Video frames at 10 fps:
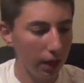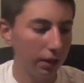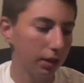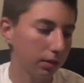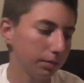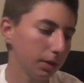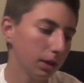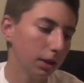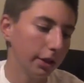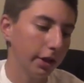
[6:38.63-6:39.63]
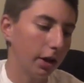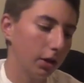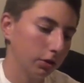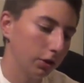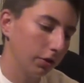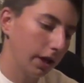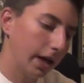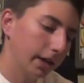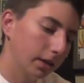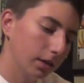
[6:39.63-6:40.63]
And then a little
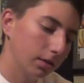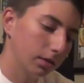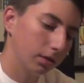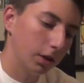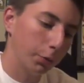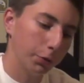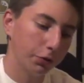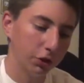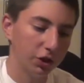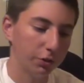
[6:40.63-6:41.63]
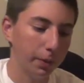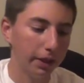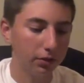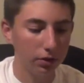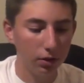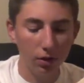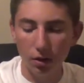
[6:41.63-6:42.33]
guide to help you fish these baits.